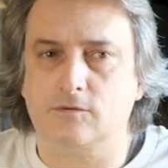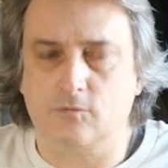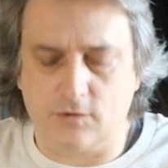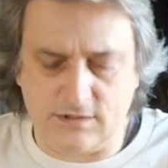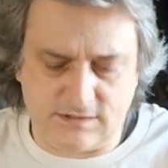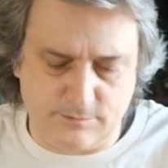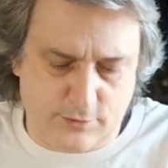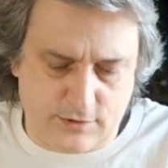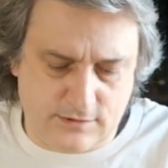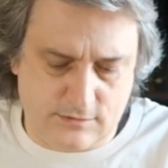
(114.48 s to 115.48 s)
what is
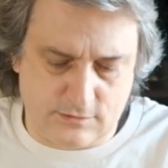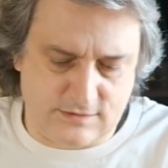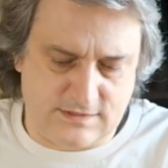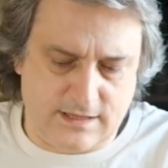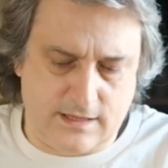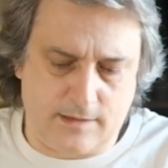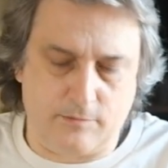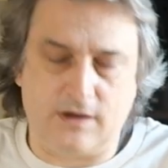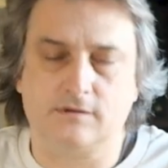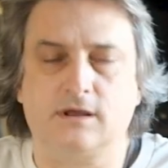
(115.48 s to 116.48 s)
important to say
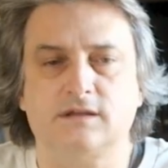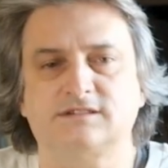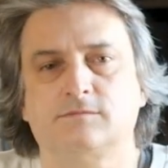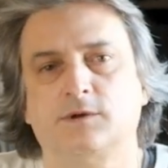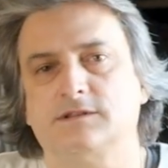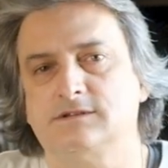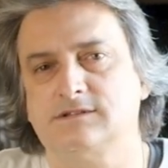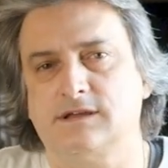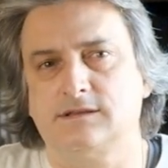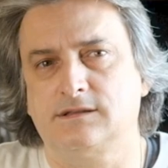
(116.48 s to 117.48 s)
about Hasselblad is
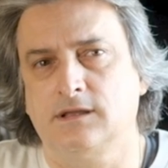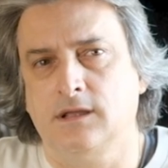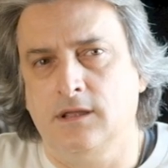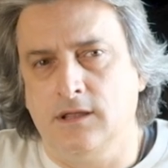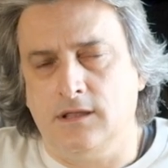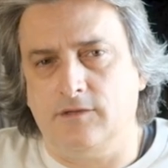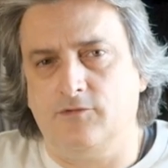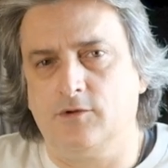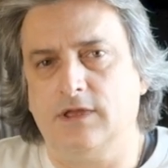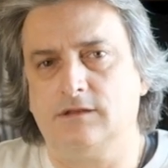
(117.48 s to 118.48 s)
that
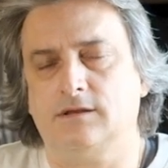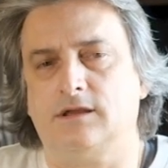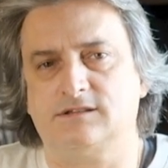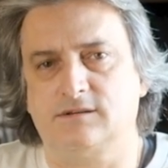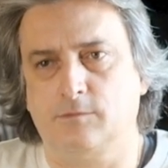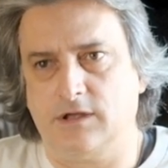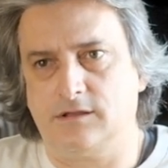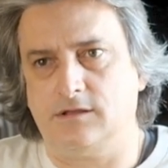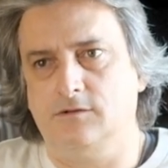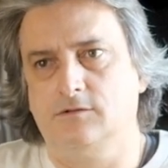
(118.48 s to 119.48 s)
if you get an
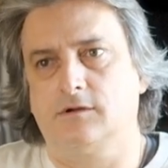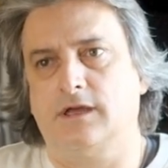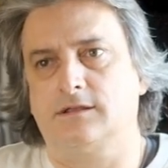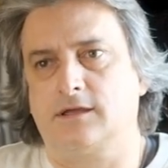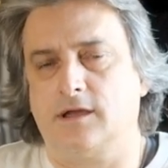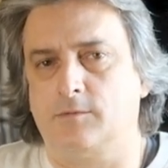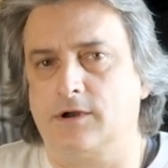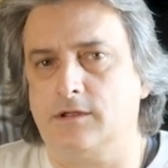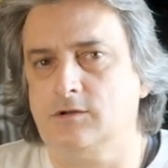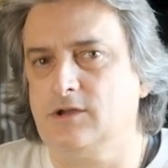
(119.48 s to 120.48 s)
Hasselblad, you don't get a
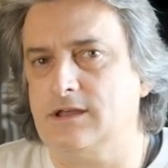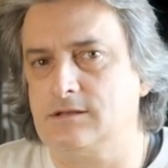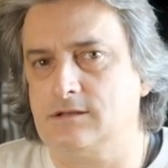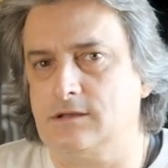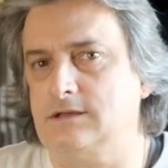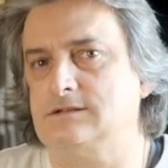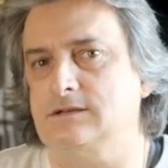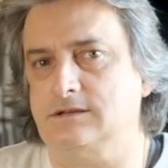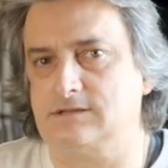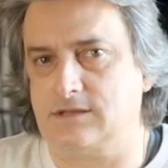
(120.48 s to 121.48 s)
camera, you get a
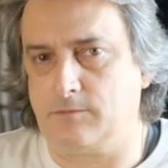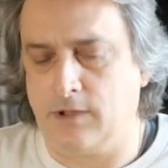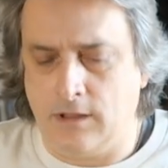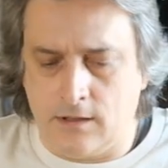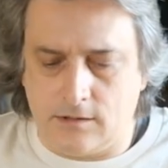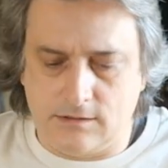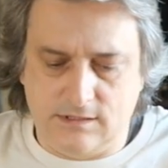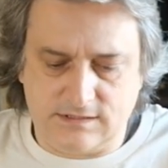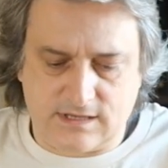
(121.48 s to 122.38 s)
system. This